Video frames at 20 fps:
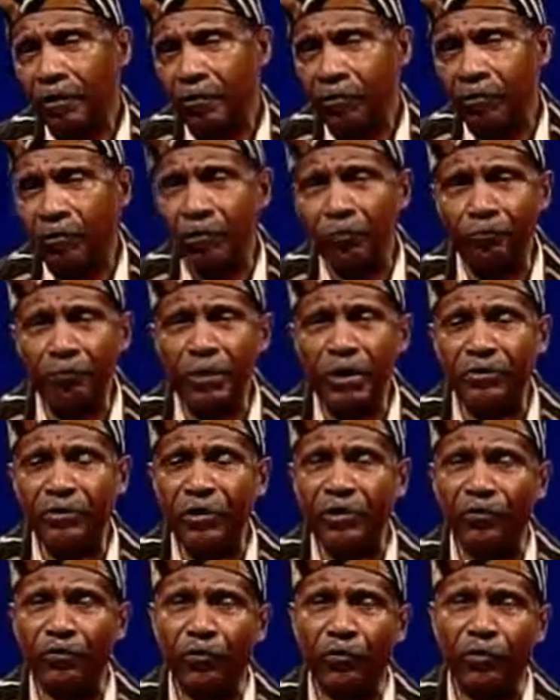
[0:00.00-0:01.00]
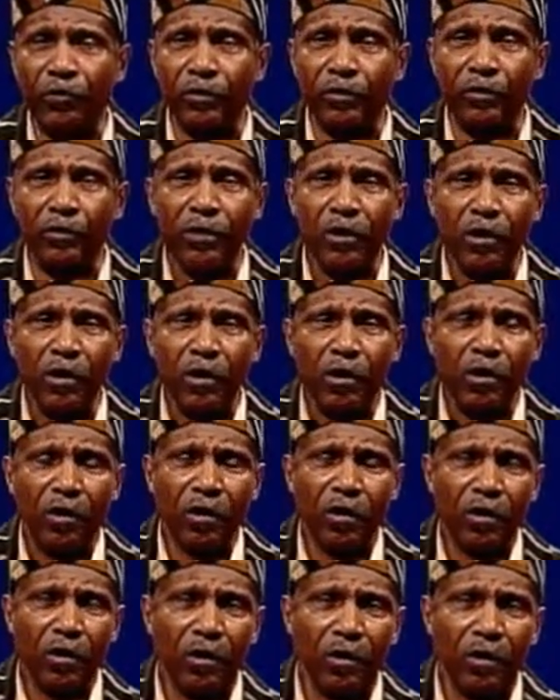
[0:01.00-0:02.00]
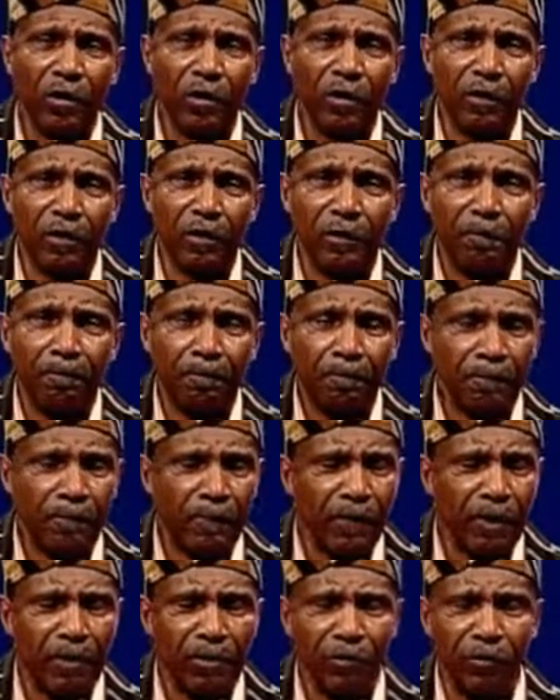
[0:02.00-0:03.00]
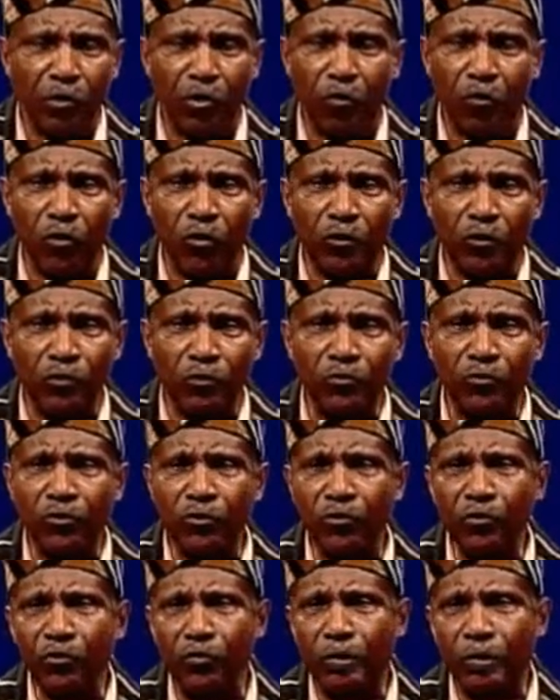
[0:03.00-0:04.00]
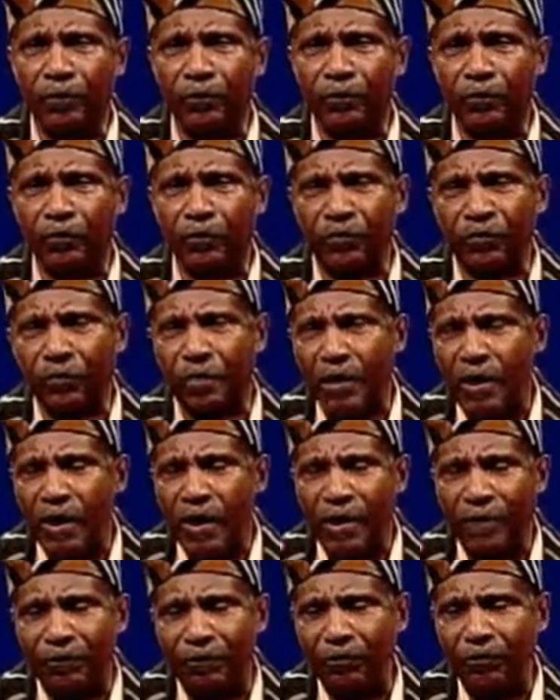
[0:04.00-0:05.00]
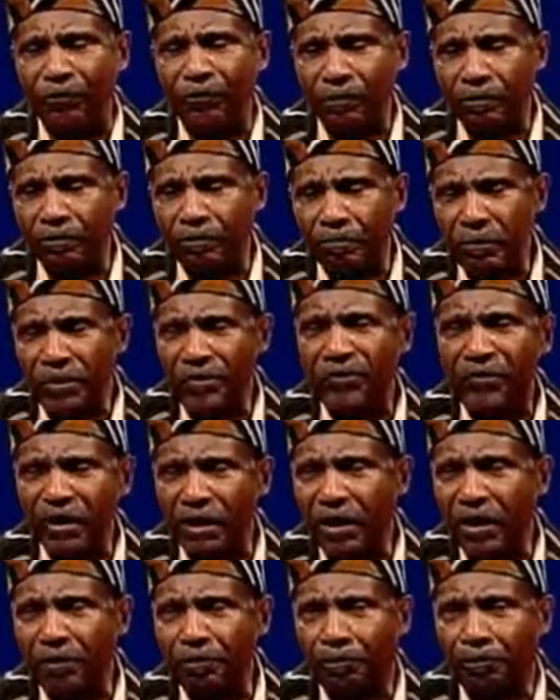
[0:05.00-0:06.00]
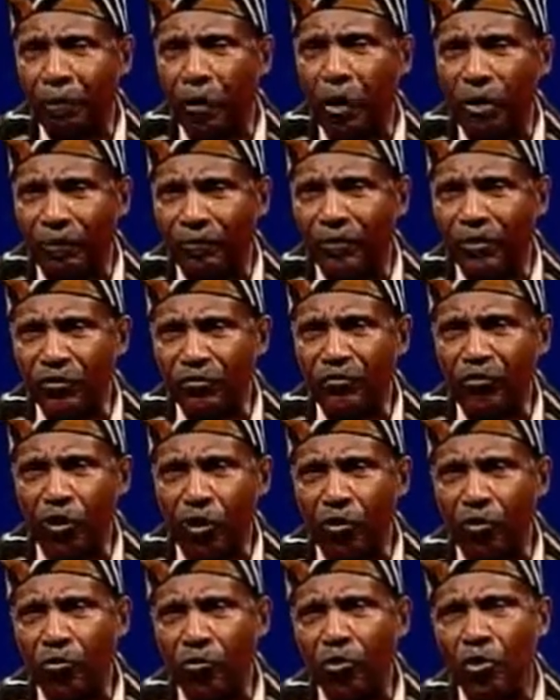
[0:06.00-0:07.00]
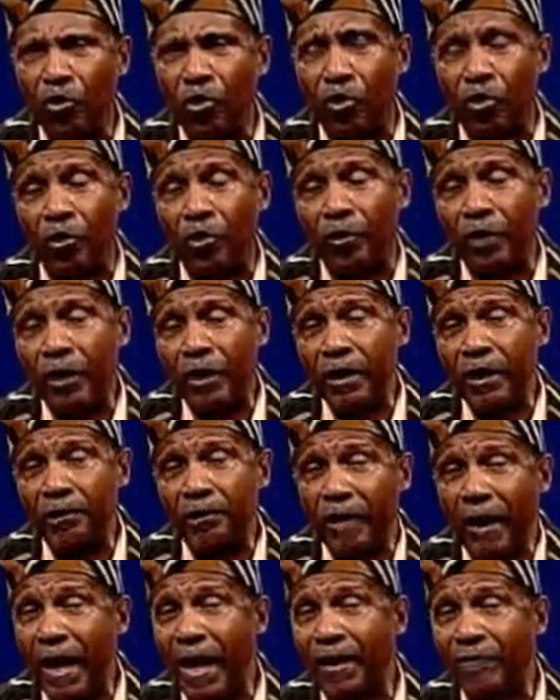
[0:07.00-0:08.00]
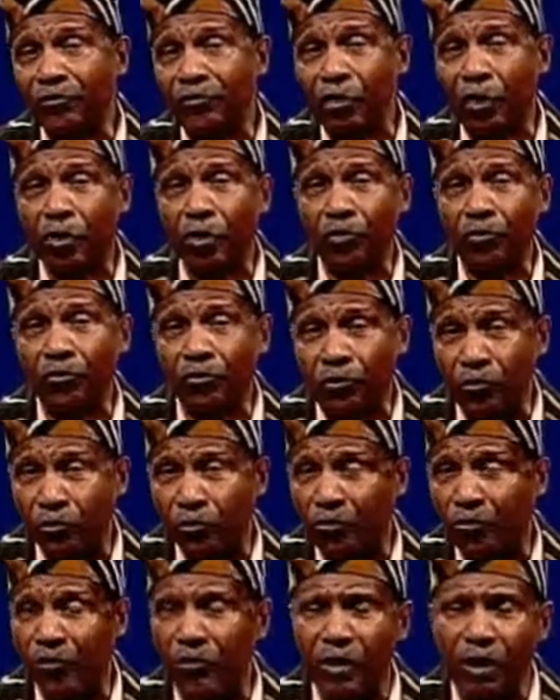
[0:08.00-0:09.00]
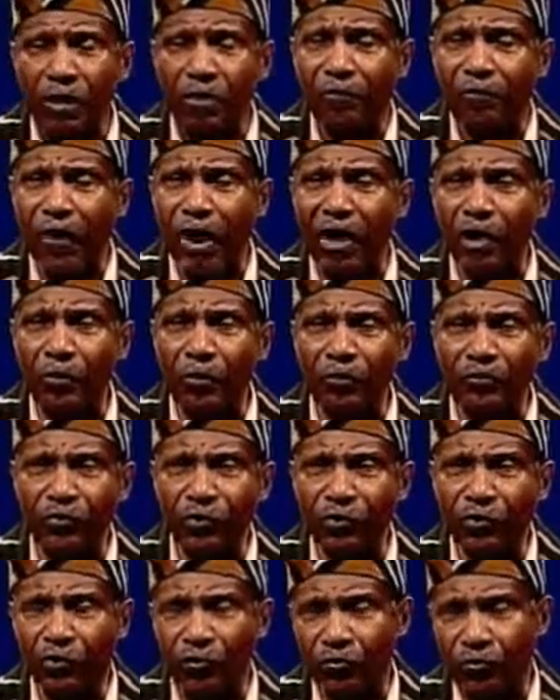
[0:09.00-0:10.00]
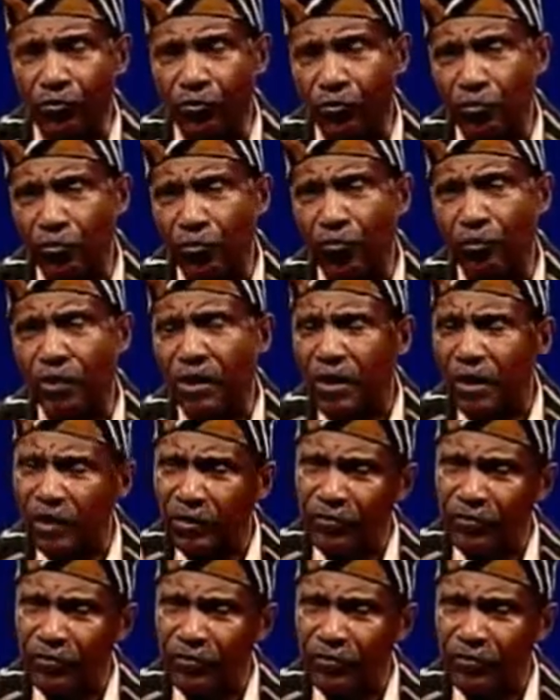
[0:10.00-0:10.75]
You can reach us on, uh, you know, on YouTube. If you, if you missed any part of this show or any past shows, you can follow us on YouTube.